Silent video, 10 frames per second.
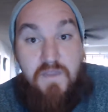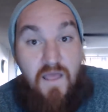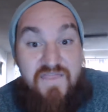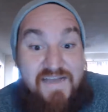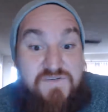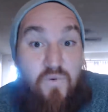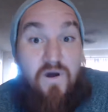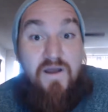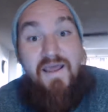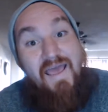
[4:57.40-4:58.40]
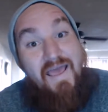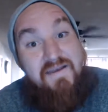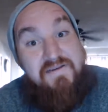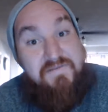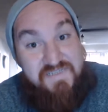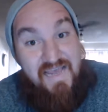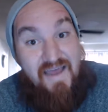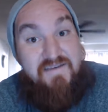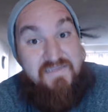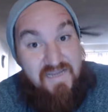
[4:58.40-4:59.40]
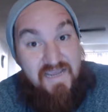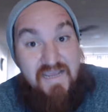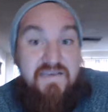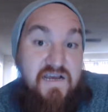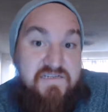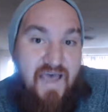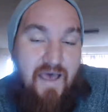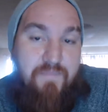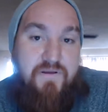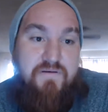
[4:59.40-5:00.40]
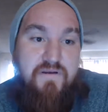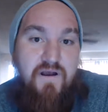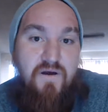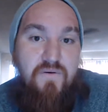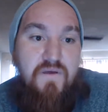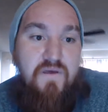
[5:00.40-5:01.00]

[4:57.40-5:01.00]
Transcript: that's one and i'm sad to say it does happen you know